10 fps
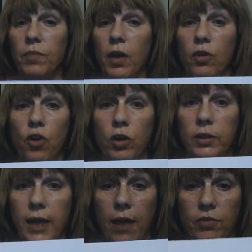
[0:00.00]

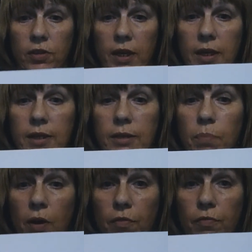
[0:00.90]
not everything is
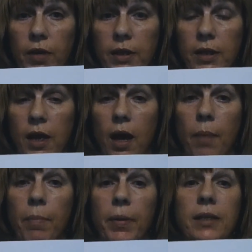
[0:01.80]
perfect,
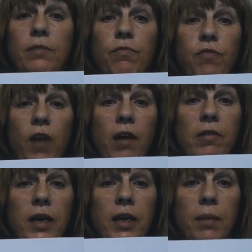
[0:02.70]
but it's
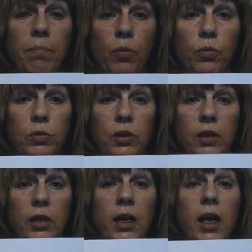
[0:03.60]
very
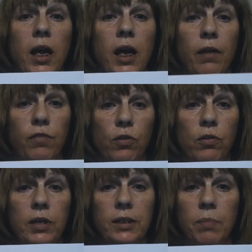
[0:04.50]
important, if
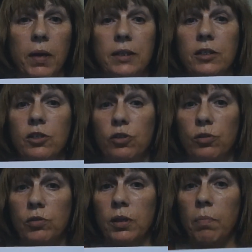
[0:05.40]
you're expected to
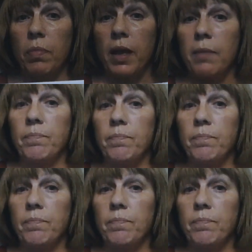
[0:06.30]
do something,